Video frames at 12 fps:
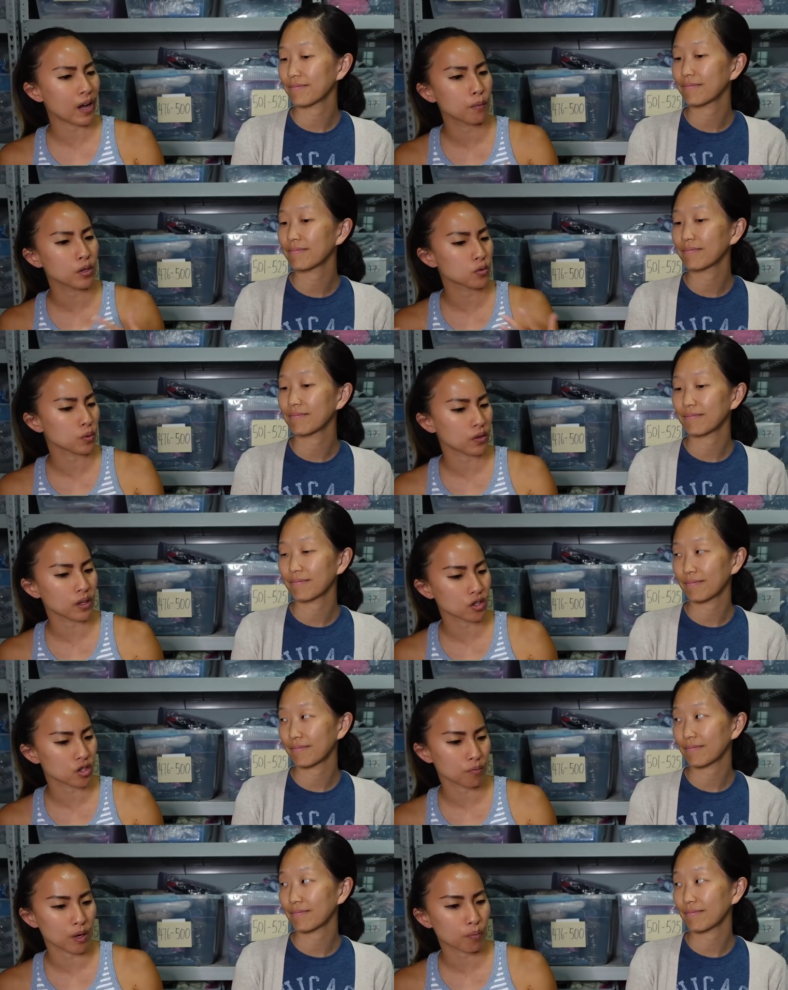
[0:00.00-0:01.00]
Speaker 1: how much we think
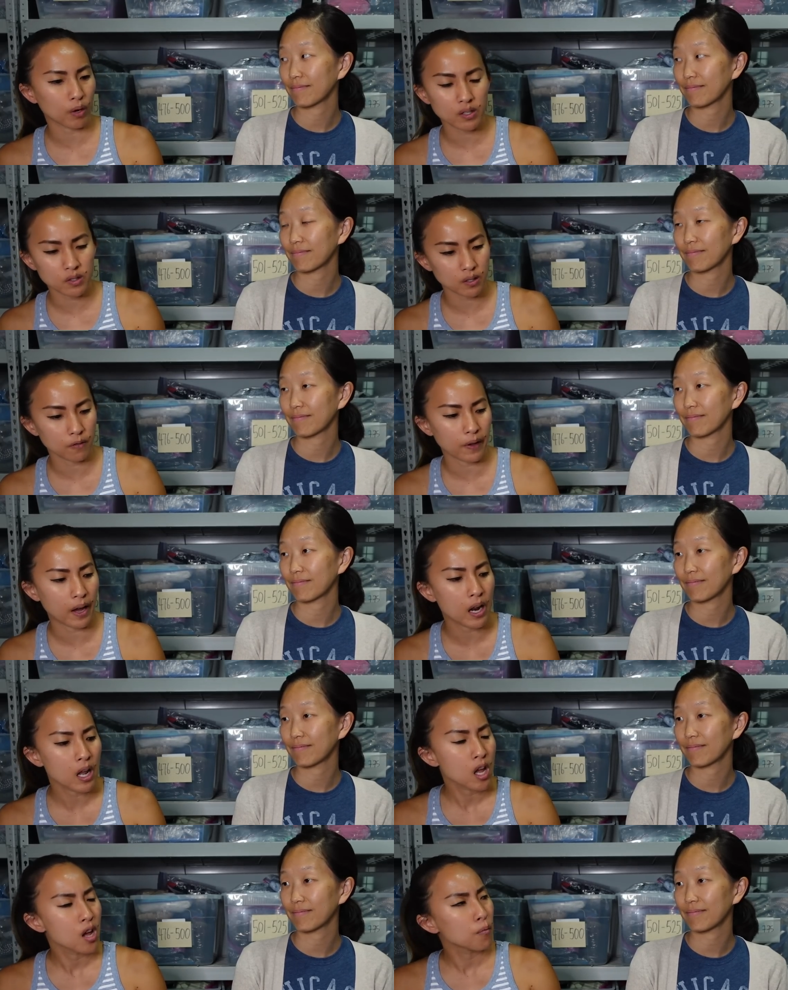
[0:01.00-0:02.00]
she might price stuff at.
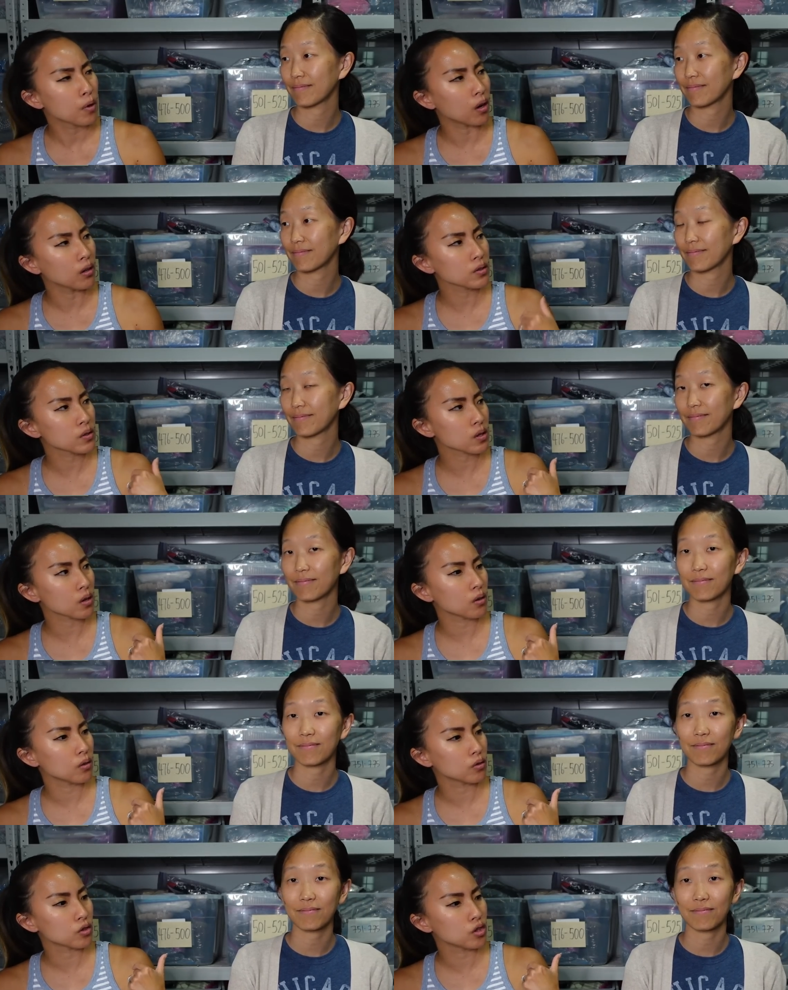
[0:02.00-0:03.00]
But
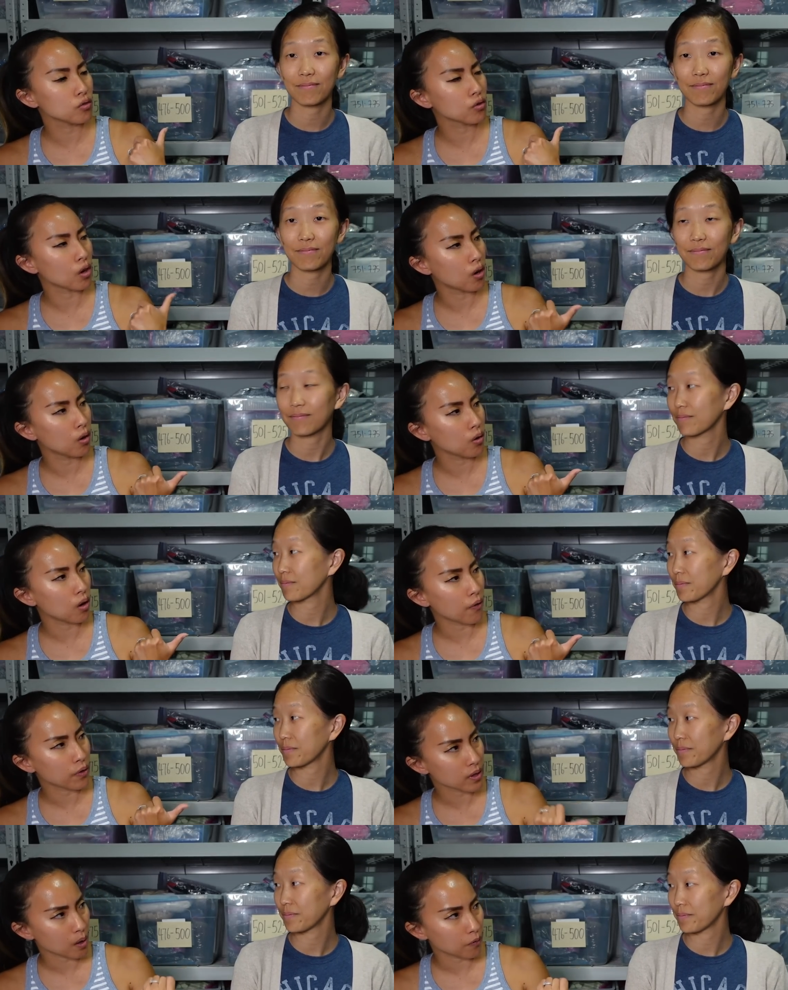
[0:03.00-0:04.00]
also, do you know off
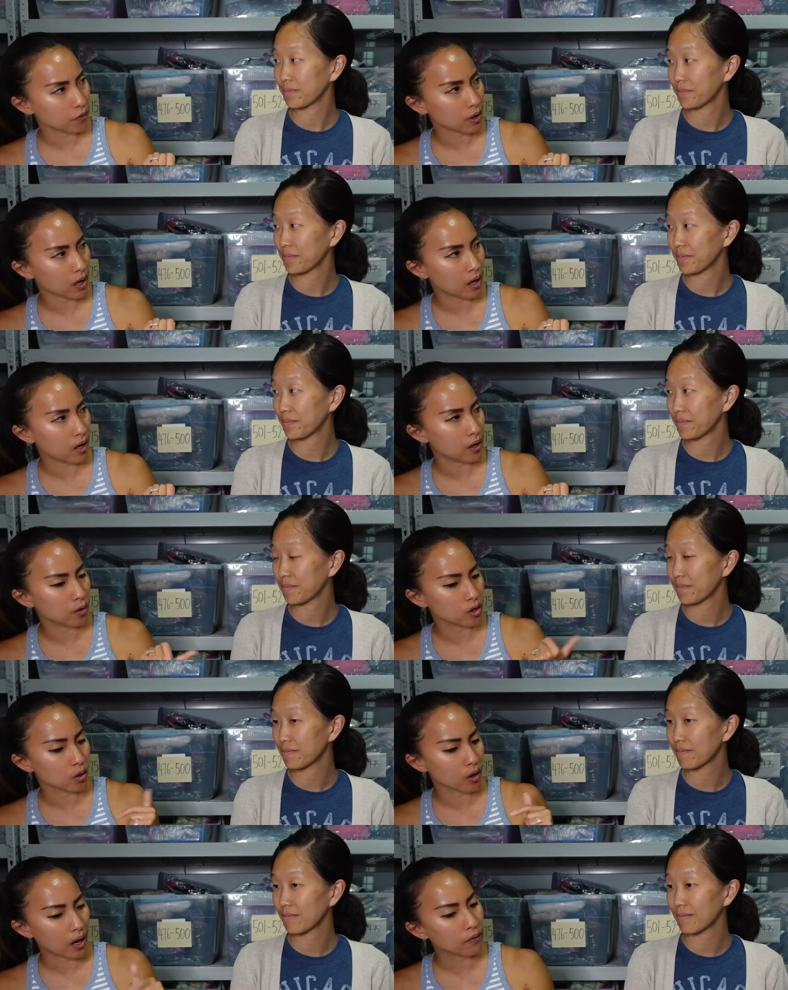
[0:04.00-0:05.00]
the top of your head
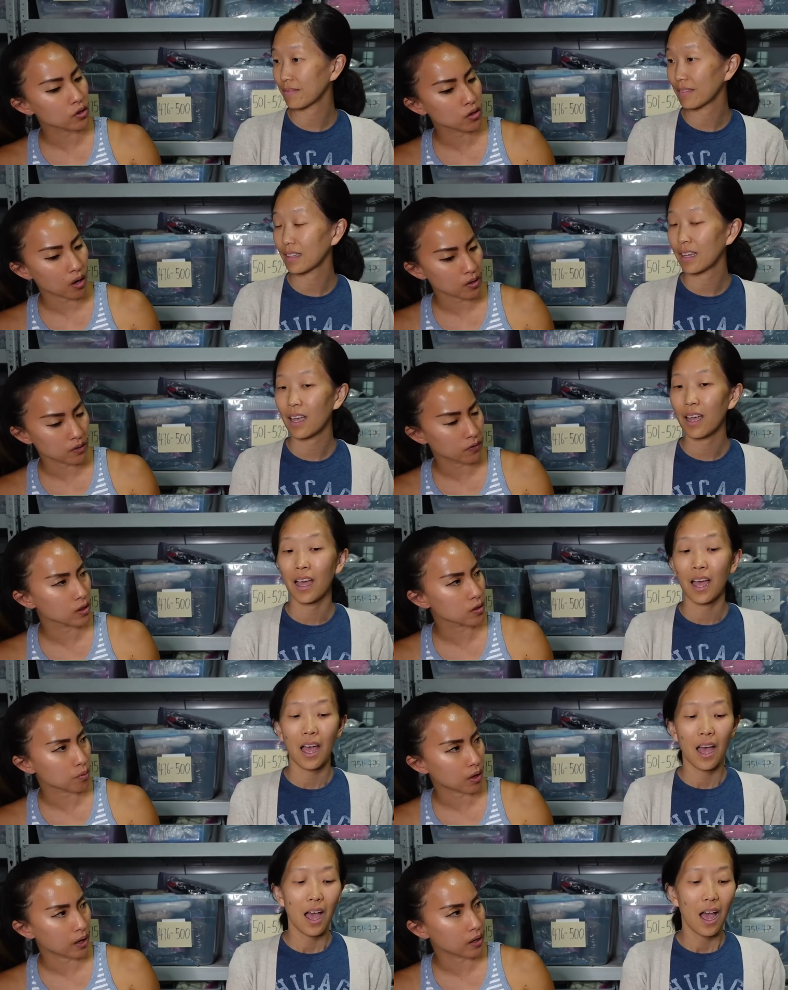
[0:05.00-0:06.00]
your average cost of goods
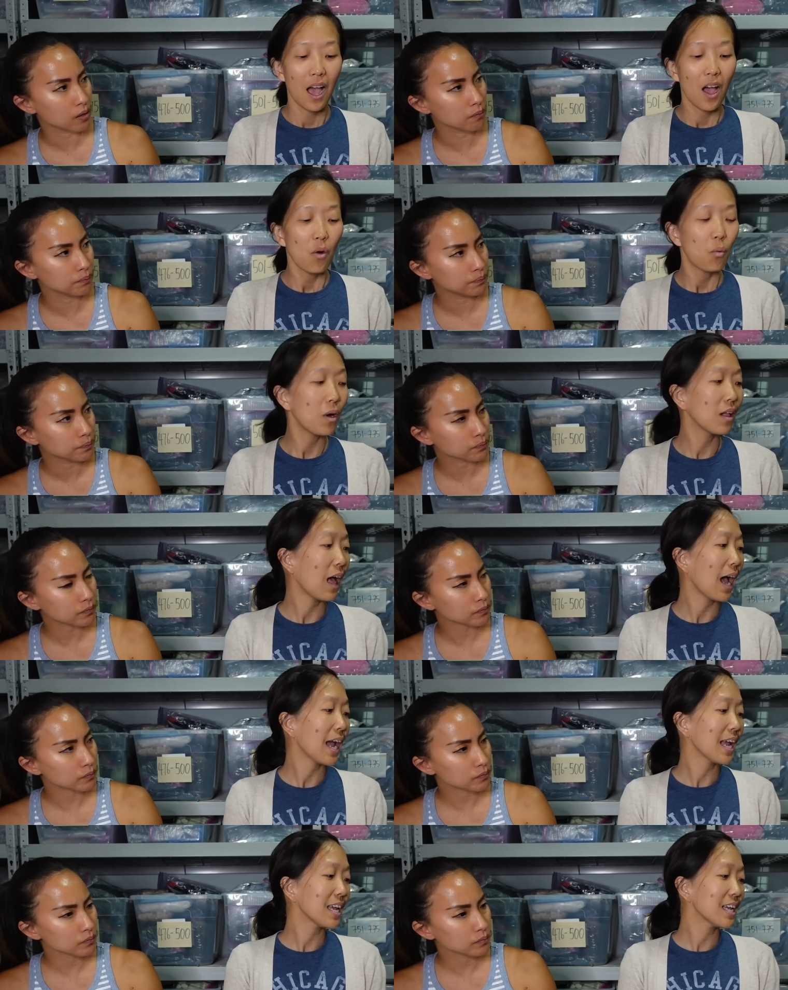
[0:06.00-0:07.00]
per
Speaker 2: item? Well,
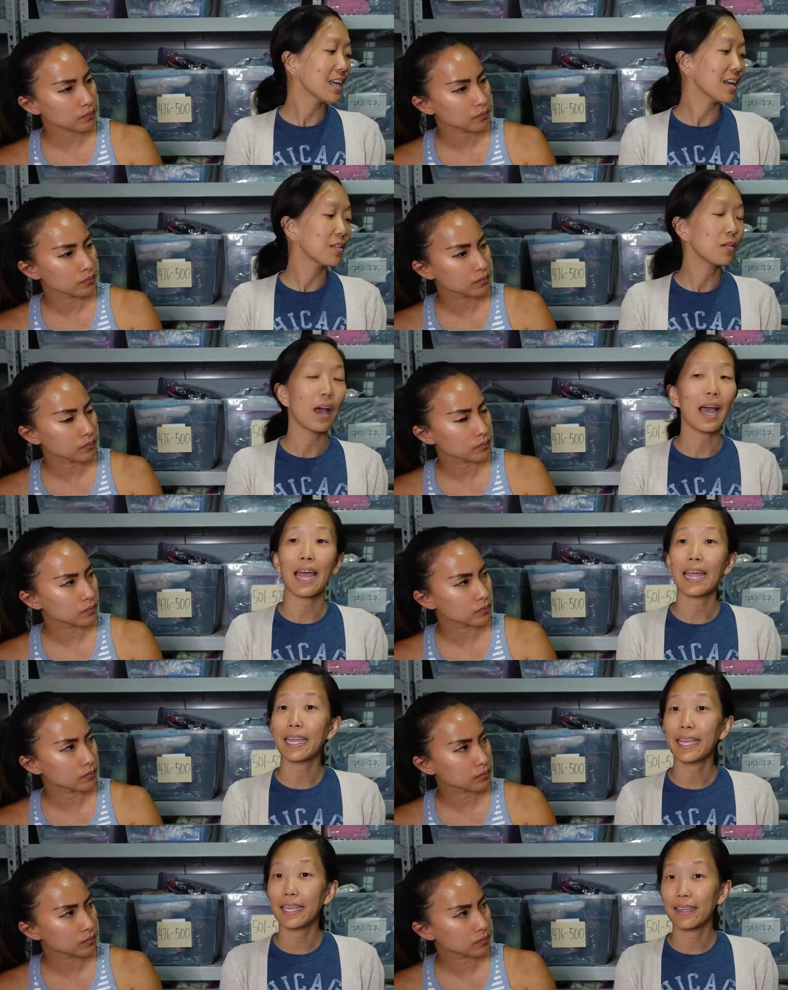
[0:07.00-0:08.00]
I
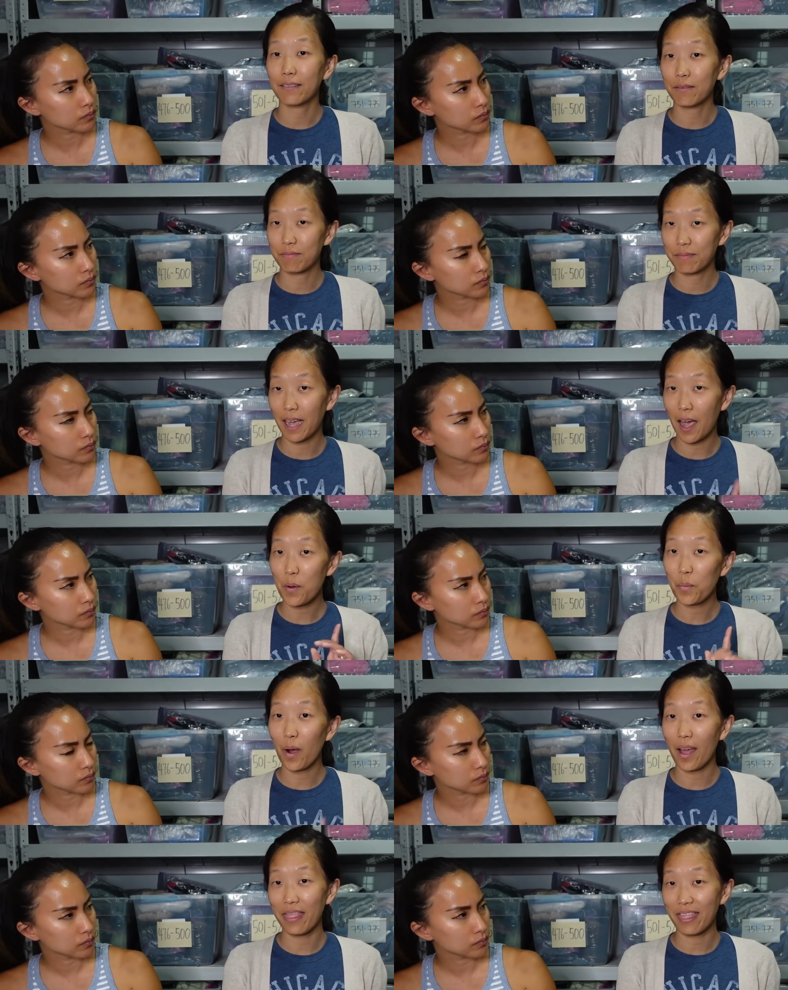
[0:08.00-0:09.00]
I got
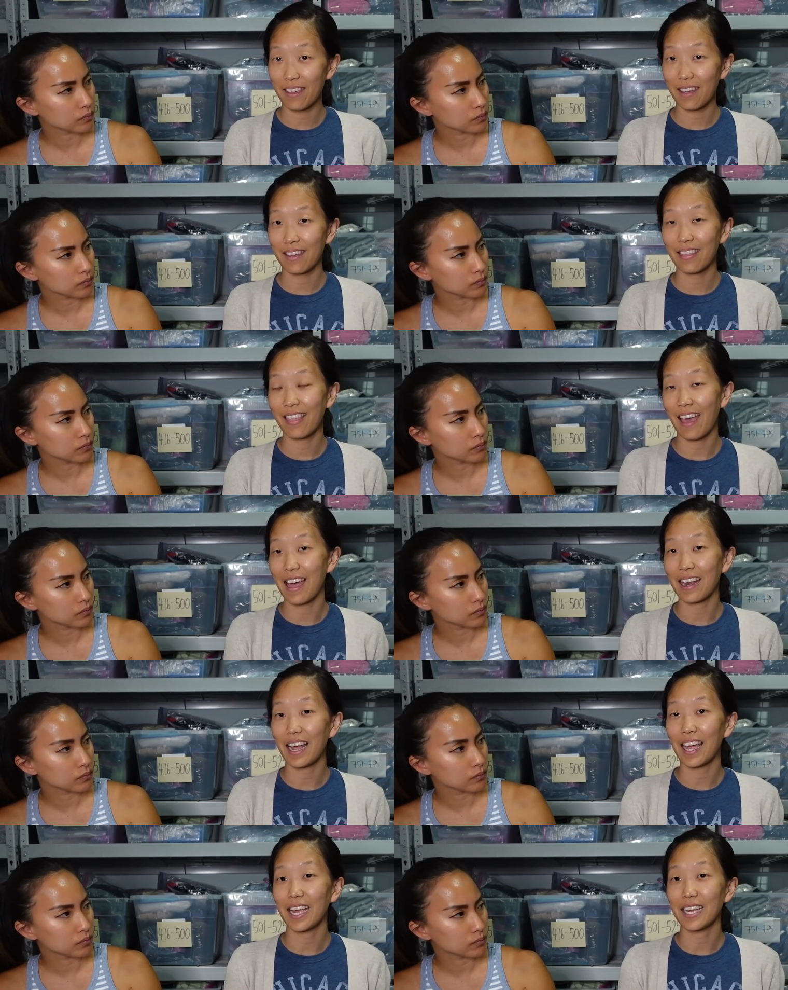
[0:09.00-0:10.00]
one thing that
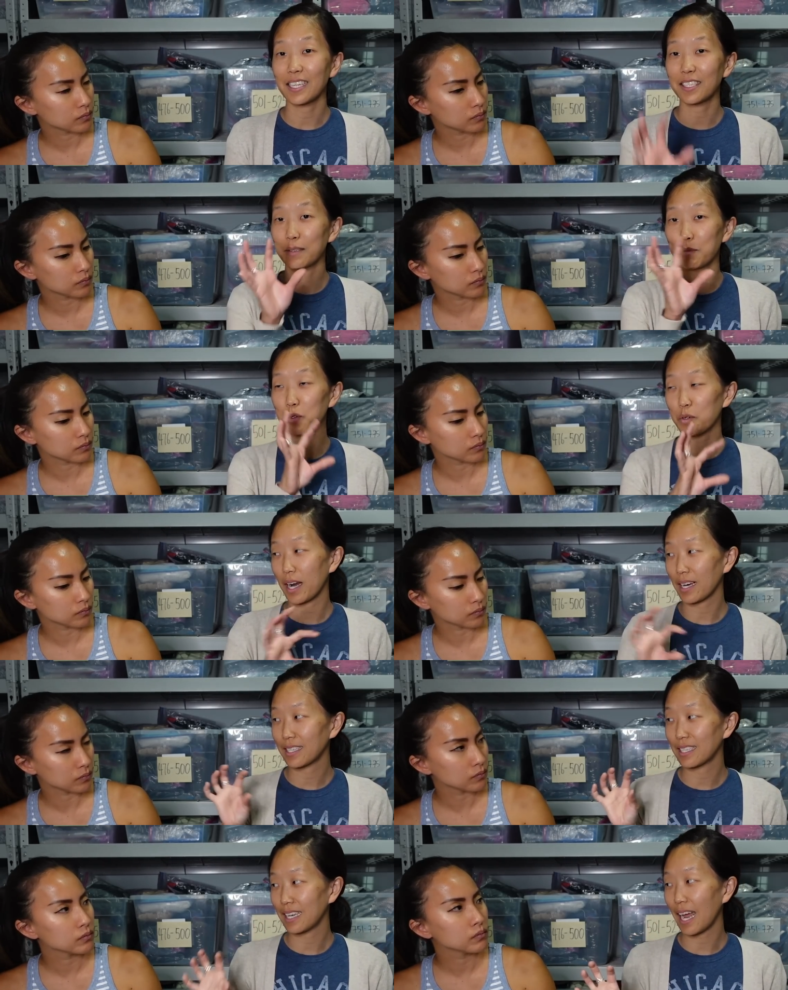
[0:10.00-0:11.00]
I
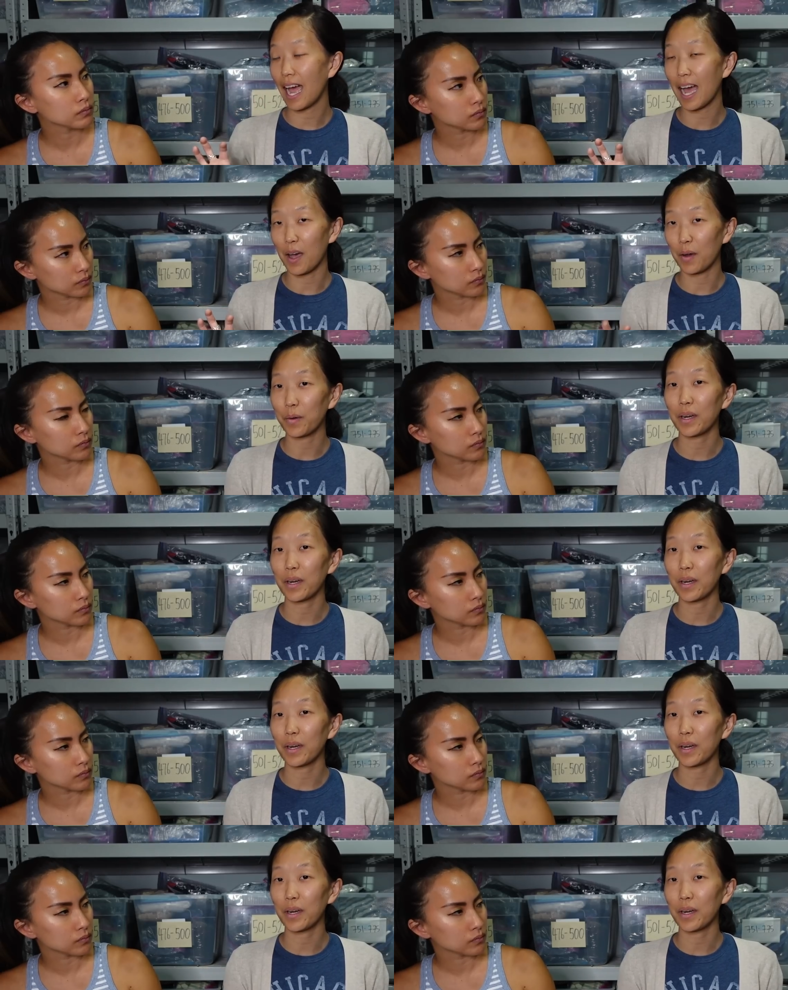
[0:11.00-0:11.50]
subtracted out,